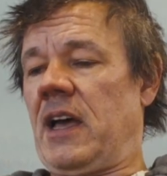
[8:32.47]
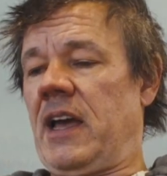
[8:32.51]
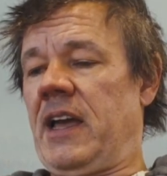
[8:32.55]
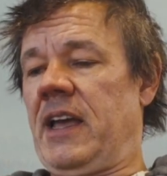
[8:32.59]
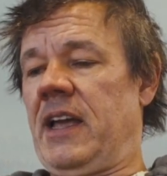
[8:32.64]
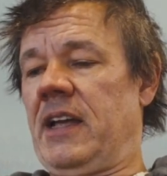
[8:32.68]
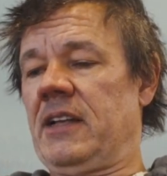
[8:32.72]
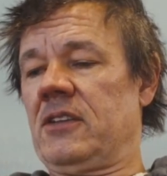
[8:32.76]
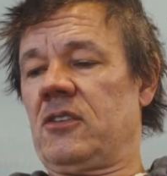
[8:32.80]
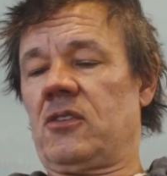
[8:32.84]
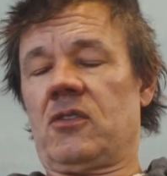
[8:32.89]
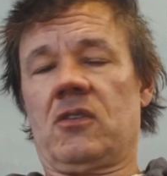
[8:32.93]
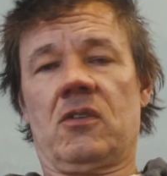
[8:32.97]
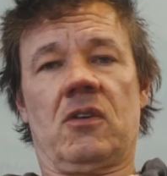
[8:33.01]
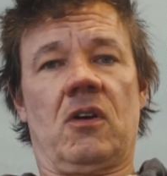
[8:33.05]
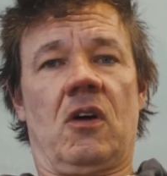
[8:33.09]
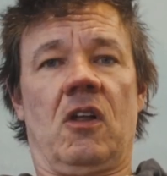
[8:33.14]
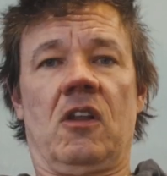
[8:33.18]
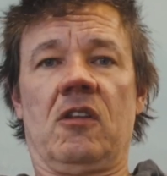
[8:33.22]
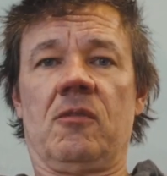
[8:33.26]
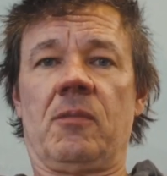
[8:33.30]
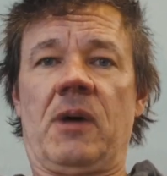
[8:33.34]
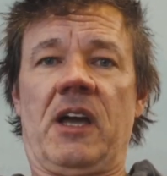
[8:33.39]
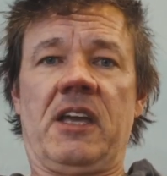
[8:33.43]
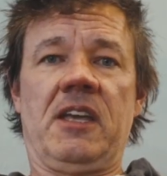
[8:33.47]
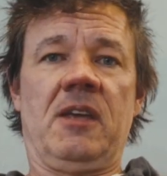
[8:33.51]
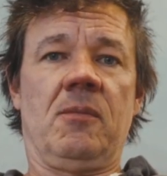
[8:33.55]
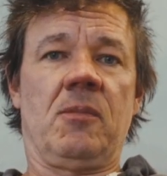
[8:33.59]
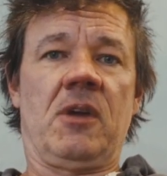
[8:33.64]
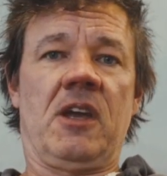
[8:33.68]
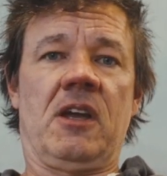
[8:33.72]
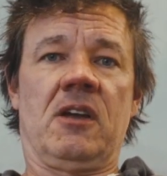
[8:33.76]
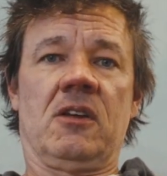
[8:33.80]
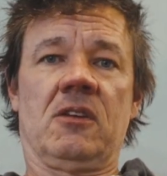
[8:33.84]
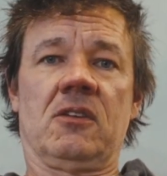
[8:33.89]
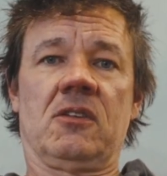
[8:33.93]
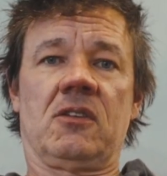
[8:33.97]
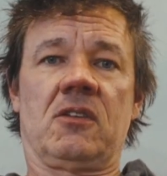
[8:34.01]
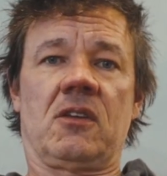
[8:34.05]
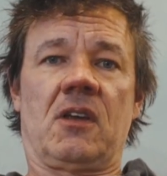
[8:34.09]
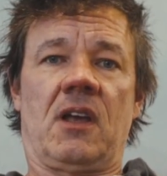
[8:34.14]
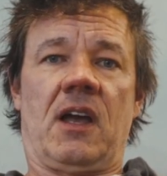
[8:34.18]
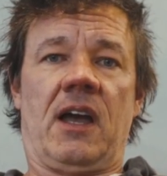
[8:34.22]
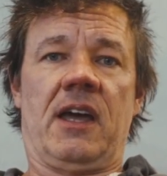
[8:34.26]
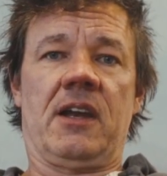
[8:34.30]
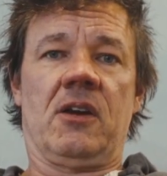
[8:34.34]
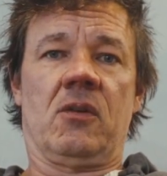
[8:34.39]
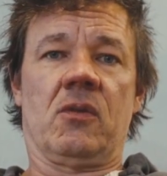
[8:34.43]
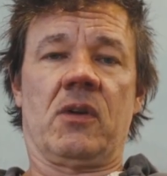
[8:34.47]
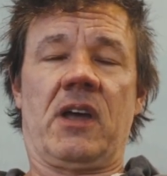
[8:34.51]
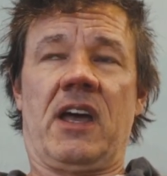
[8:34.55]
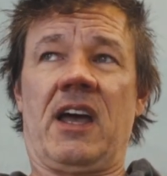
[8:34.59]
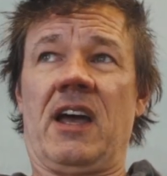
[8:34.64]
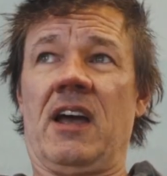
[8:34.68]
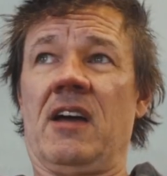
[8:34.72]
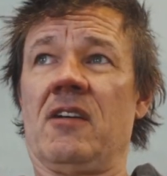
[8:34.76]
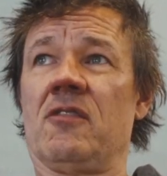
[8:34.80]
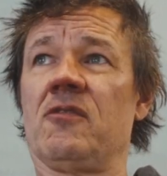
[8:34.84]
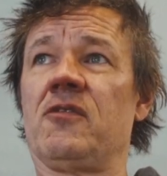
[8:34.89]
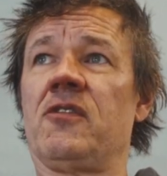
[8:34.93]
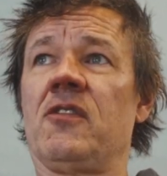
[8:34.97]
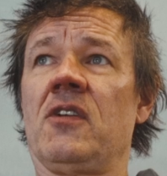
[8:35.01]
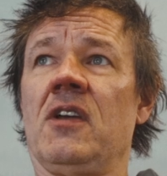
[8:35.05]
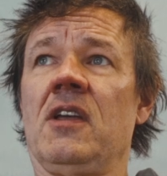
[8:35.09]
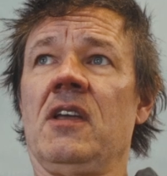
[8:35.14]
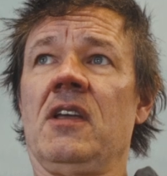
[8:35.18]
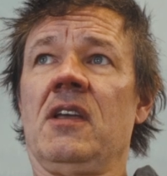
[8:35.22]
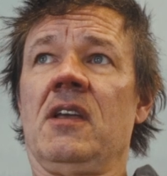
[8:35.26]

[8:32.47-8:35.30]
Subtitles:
I answer all of my emails. I don't have